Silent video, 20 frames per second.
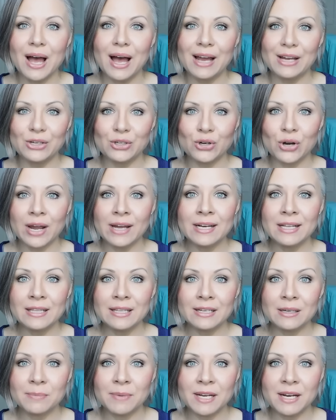I tried a
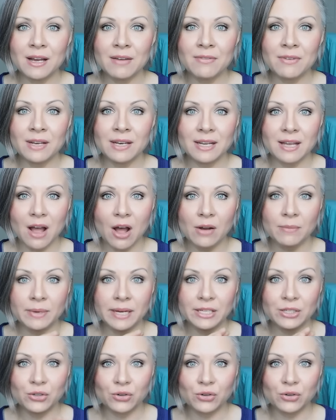little bit of it on my